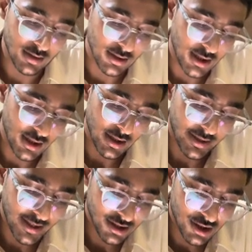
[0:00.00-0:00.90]
the
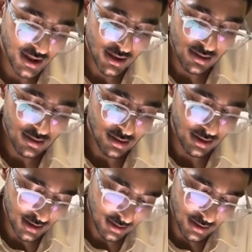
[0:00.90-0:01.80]
red gene,
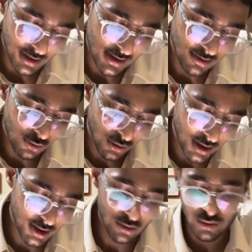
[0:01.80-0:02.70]
yes, it is
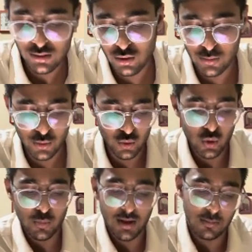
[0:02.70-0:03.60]
located on chromosome
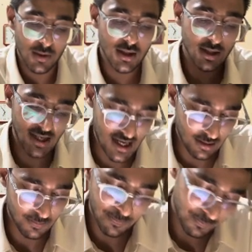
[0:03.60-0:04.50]
number 10.
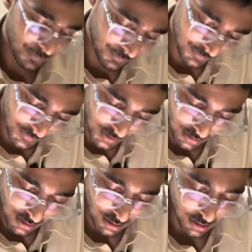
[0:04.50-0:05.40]

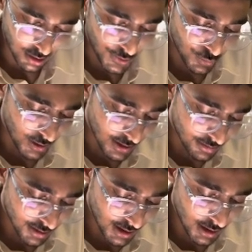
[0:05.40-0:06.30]
Now let's
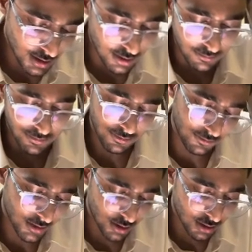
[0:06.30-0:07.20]
see
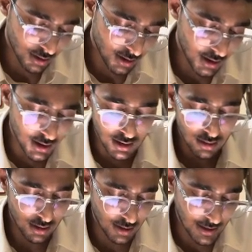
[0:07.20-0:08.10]
what are the
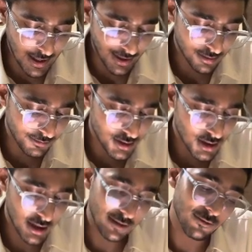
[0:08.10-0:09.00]
glands which are
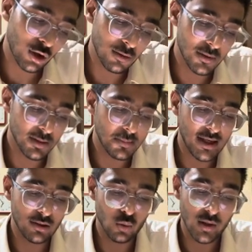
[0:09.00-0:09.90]
involved in men
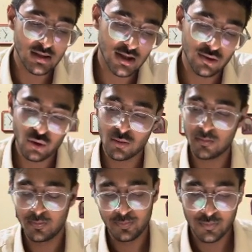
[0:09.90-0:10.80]
2A syndrome.
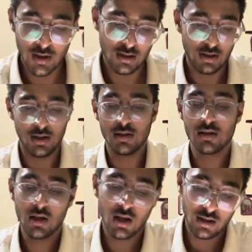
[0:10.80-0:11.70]

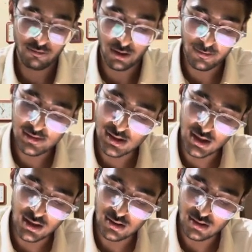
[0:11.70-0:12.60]
Yes, we will
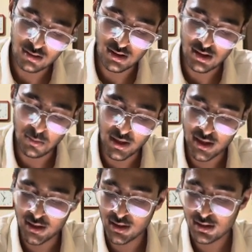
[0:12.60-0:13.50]
see the
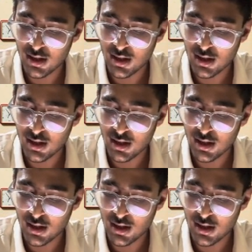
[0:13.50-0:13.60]
similarities and